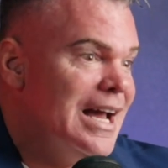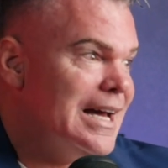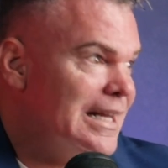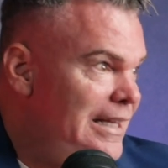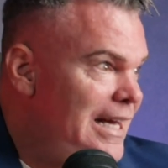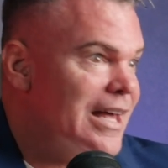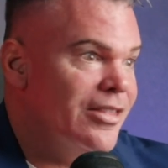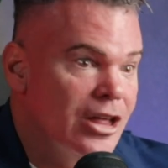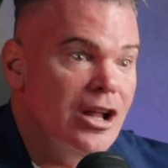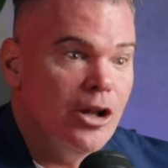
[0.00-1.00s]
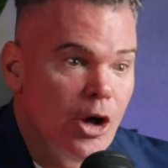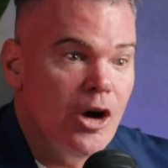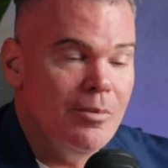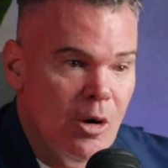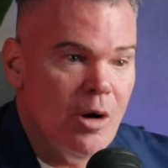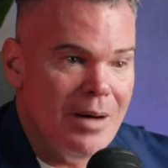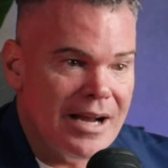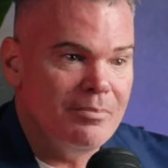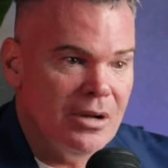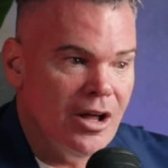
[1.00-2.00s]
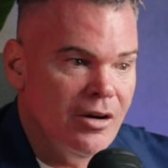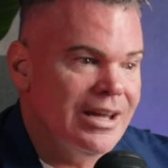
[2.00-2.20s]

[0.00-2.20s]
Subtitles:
Click the Learn More button below.